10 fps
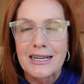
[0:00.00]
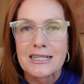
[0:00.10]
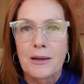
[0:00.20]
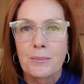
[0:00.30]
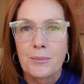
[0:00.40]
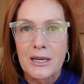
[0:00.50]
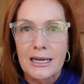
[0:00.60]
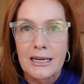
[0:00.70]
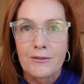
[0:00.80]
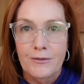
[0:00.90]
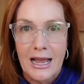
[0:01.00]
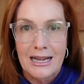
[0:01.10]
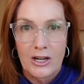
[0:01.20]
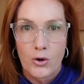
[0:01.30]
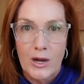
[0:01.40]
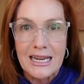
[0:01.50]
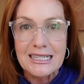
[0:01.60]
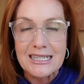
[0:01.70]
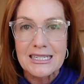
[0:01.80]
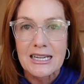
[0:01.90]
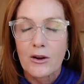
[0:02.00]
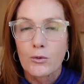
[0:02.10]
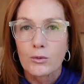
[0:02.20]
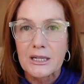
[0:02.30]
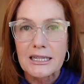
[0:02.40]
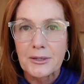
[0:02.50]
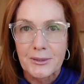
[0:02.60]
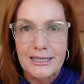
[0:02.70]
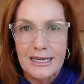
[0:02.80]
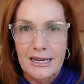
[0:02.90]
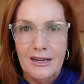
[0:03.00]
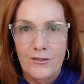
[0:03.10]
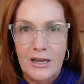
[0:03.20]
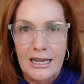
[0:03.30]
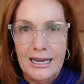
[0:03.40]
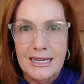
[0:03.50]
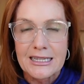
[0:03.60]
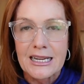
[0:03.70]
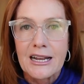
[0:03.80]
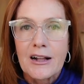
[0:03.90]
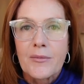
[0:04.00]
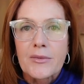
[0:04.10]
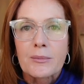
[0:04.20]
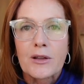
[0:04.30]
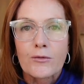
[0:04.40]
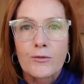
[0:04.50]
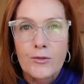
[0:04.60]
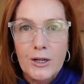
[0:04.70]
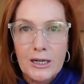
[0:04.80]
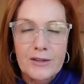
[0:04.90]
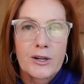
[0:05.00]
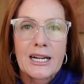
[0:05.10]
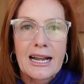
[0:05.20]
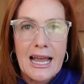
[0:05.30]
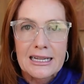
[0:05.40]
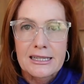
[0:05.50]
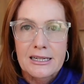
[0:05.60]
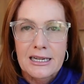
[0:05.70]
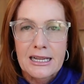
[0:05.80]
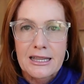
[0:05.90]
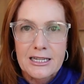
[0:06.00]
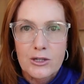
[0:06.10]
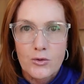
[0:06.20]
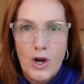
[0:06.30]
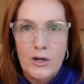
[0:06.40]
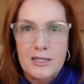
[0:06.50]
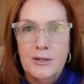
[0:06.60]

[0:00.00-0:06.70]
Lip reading: It's a big fat annoyance, really, really inconvenient, but very, very unlikely that anything's wrong.